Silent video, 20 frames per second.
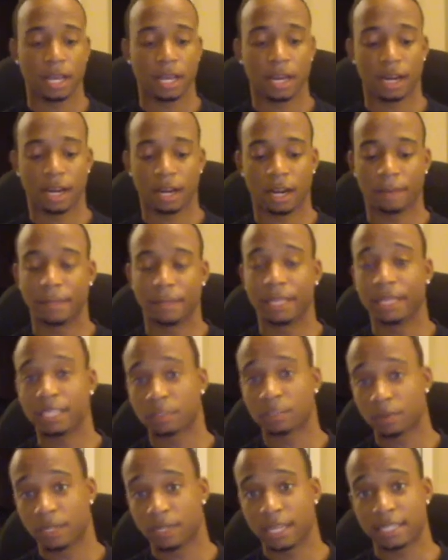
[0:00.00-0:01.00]
And
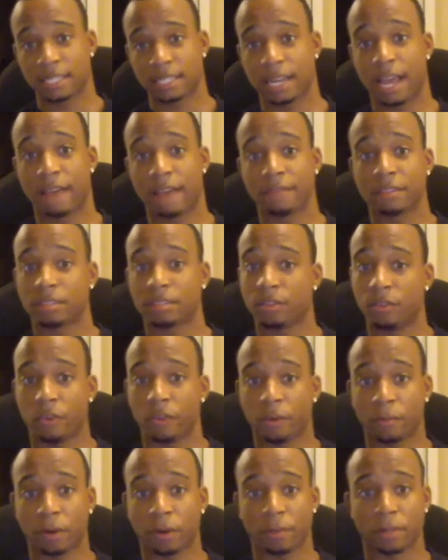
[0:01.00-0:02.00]
this one doesn't have it, so you
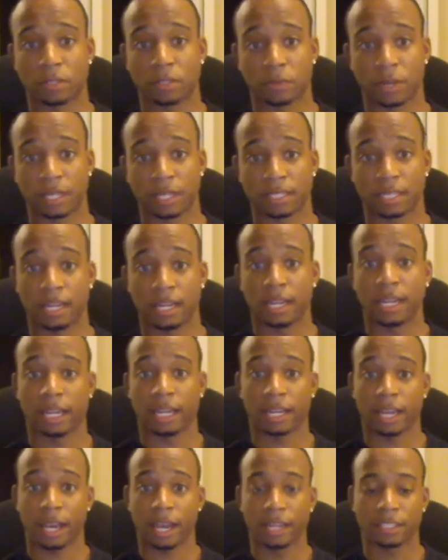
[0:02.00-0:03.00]
could pretty much wear this on any
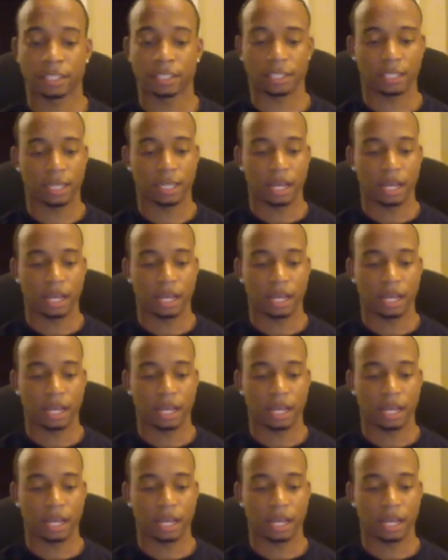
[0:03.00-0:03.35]
occasion.